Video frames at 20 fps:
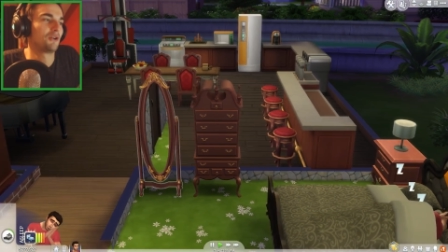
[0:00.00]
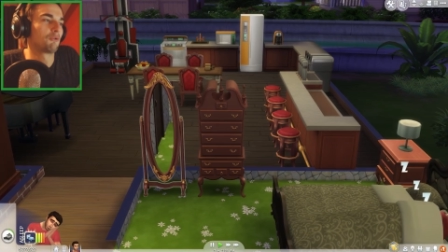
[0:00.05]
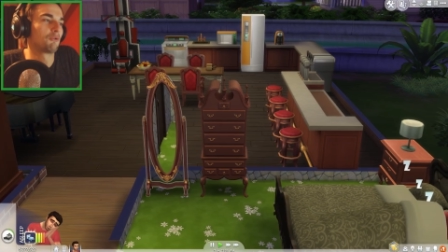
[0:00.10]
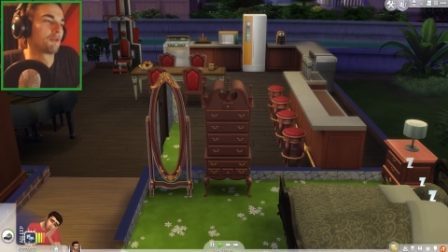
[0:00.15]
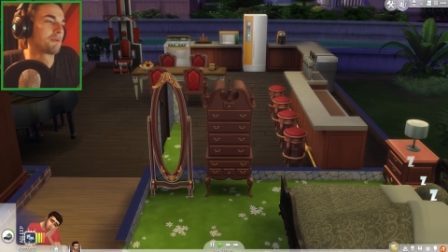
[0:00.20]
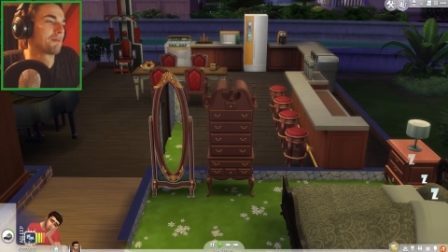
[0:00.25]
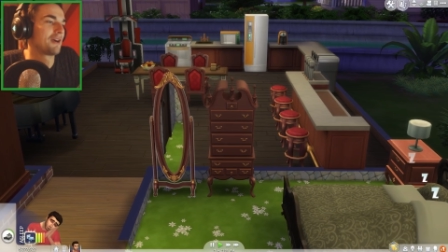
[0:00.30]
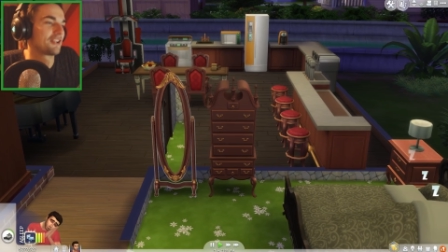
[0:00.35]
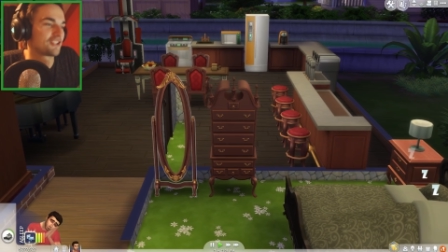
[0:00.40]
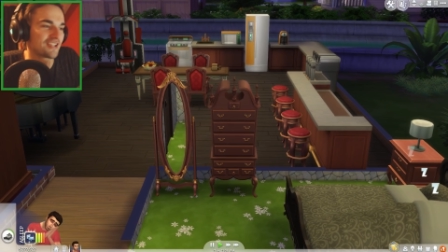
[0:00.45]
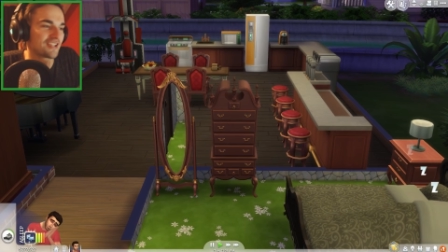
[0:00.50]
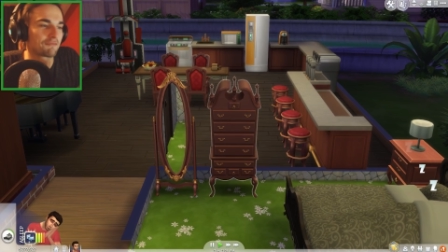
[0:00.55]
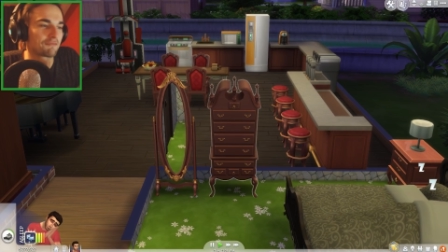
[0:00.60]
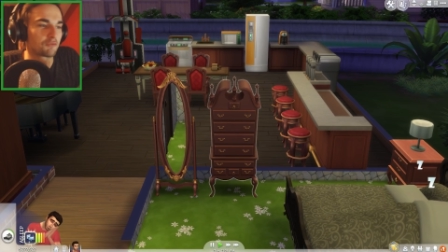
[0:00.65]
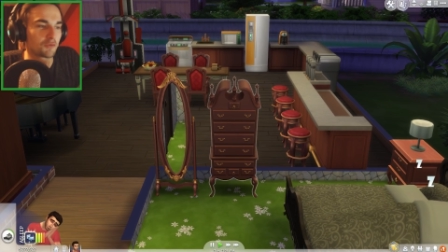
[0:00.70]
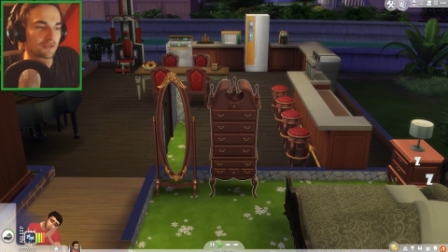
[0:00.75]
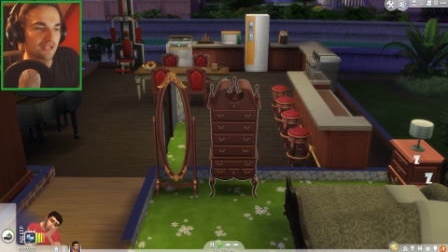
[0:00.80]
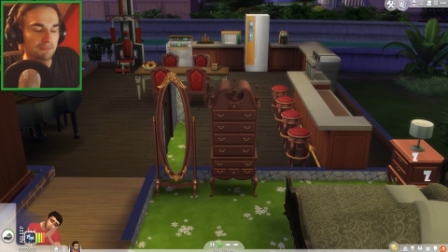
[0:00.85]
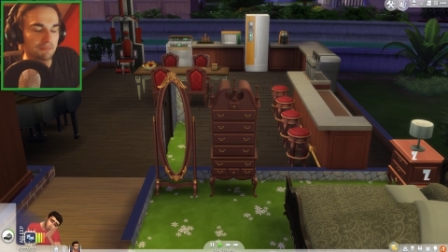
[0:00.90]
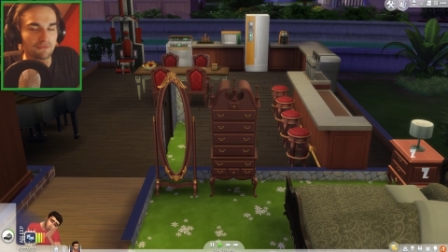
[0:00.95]
But we might just
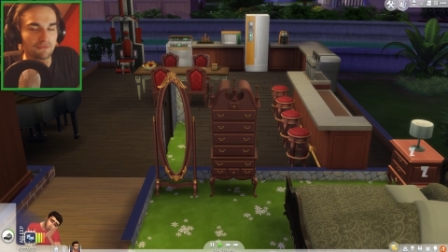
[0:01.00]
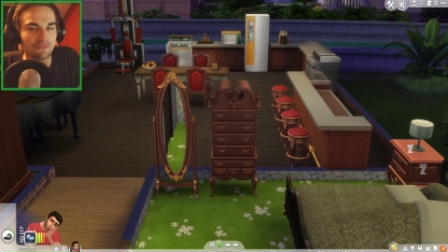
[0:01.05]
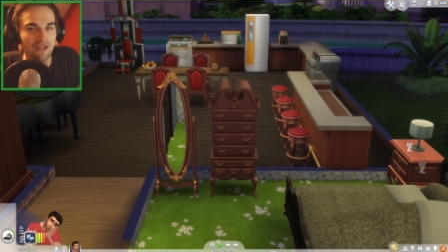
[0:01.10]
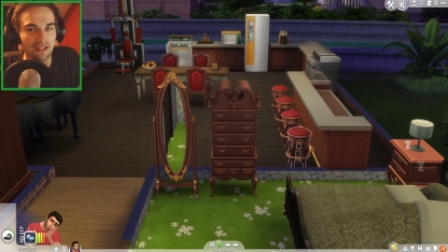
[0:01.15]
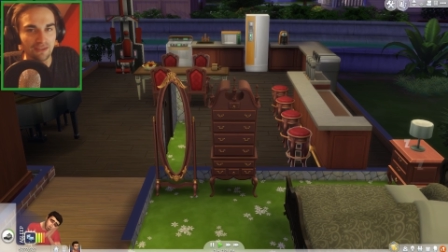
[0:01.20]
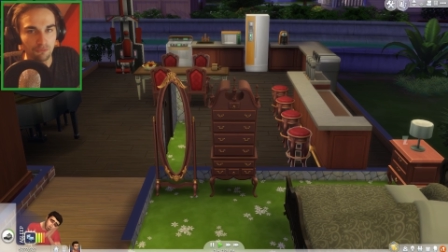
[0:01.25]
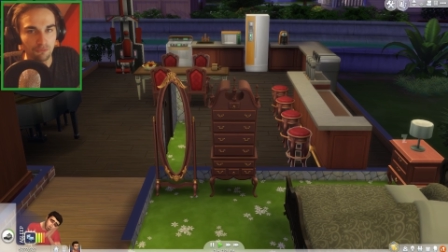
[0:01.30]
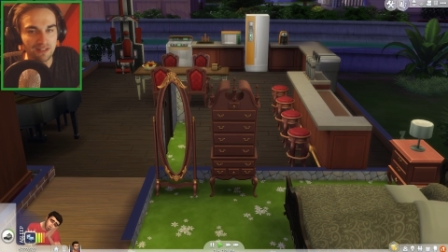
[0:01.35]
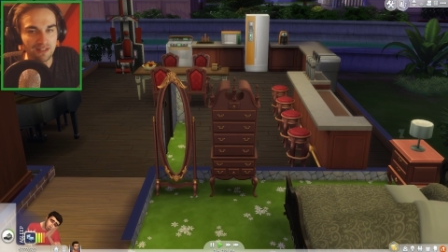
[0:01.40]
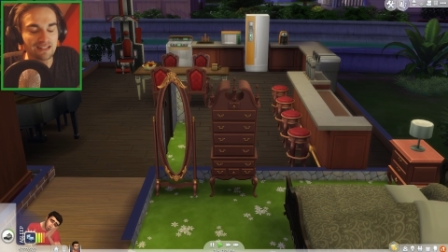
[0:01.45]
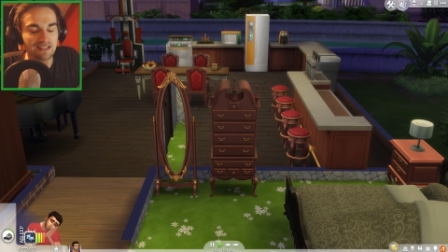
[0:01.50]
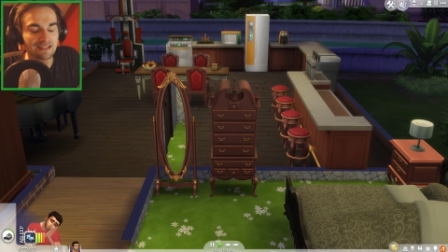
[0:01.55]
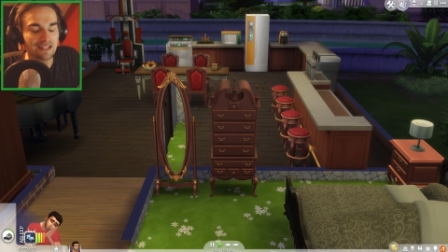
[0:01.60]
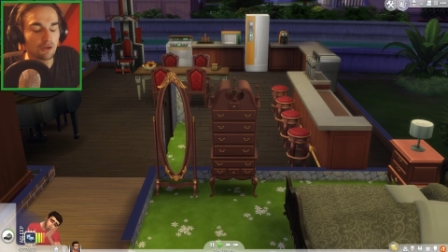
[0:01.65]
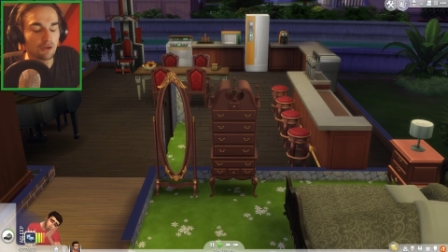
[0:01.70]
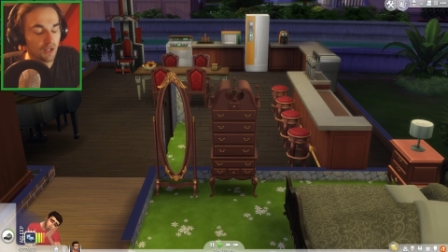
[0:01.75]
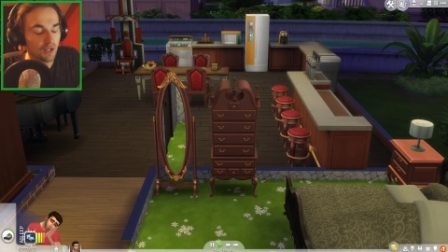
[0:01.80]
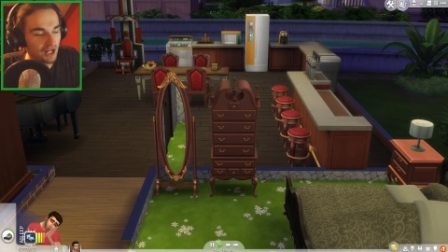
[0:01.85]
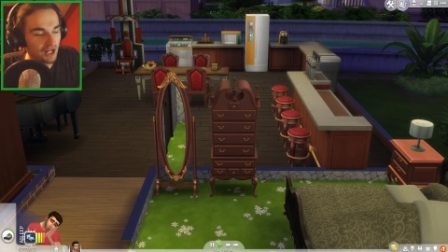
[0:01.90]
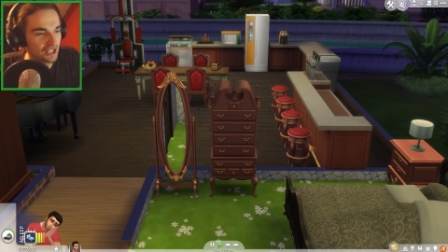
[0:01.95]
have to accept the fact that we did
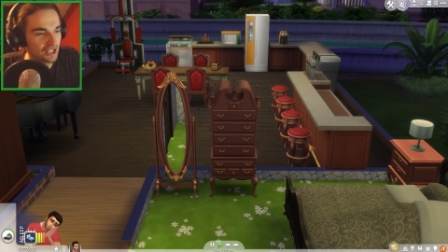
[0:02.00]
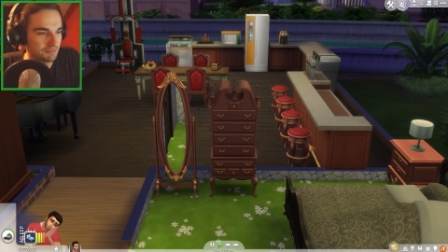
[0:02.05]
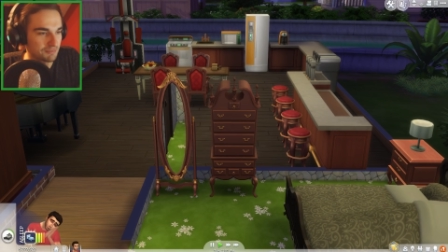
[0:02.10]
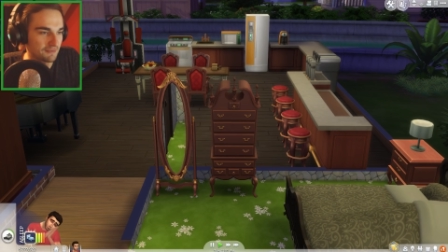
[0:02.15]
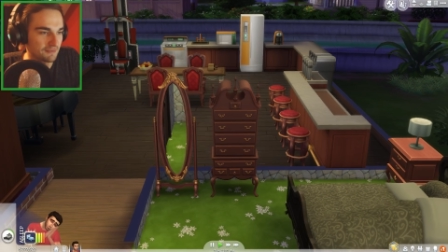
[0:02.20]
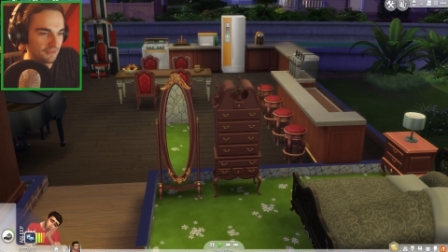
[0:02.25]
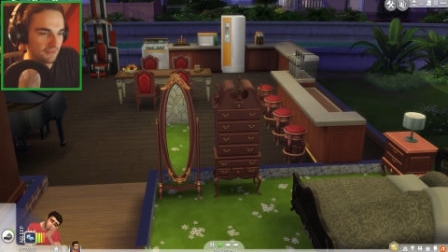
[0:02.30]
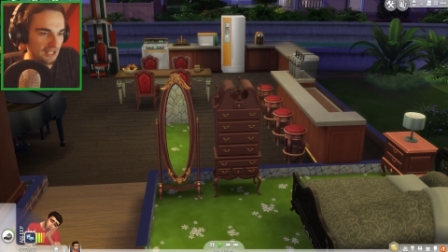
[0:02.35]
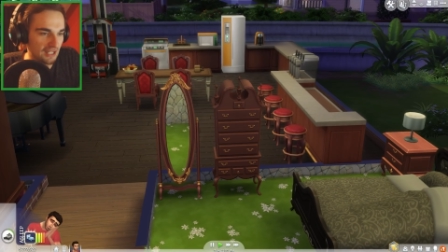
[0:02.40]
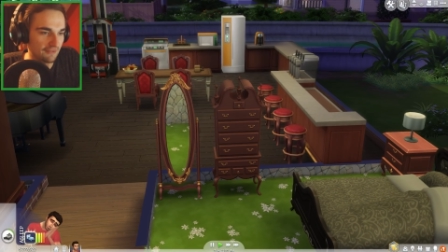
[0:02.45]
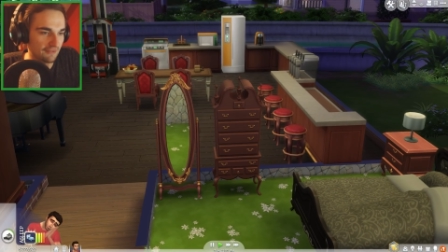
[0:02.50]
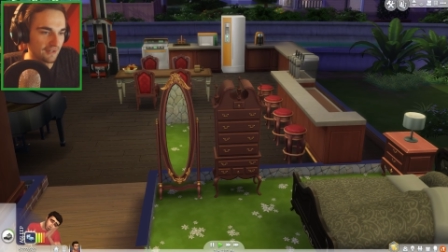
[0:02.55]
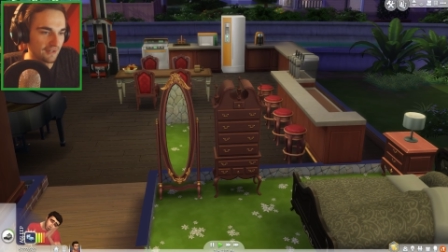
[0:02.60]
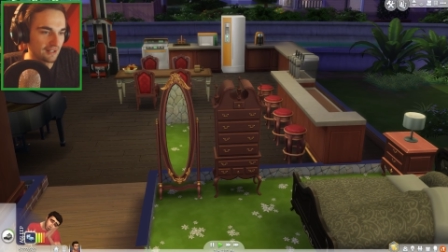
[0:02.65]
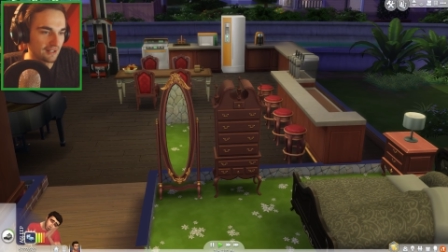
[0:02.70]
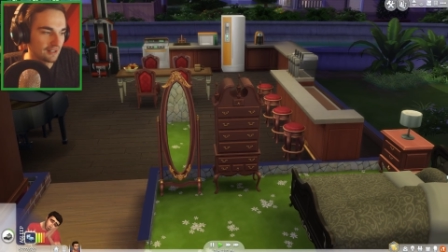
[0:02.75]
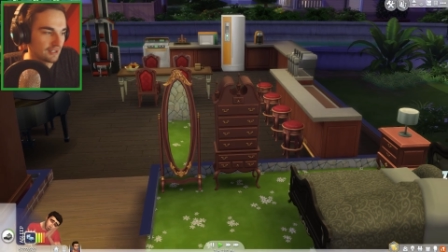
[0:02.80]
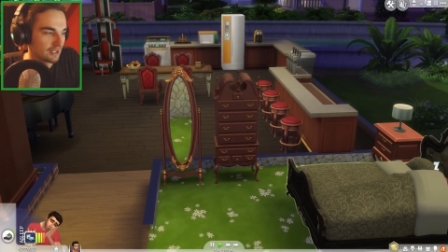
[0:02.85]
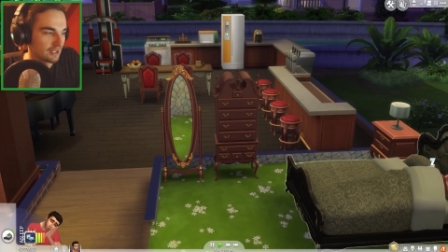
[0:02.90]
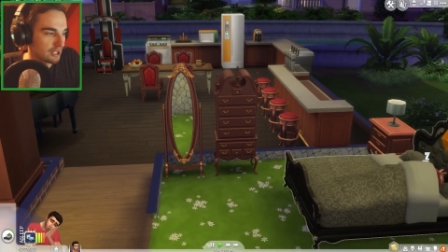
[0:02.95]
kill her husband for
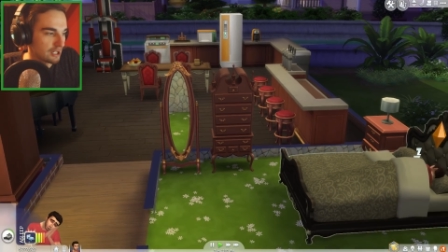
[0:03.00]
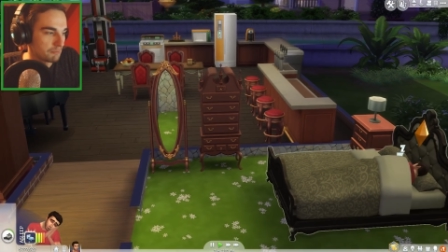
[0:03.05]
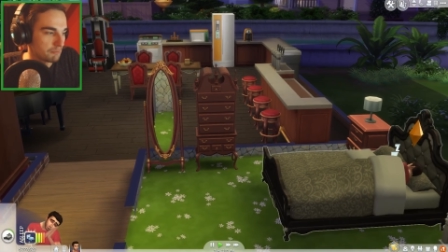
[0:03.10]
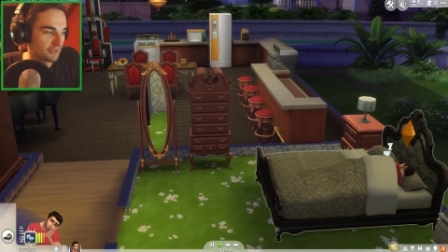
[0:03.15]
nothing.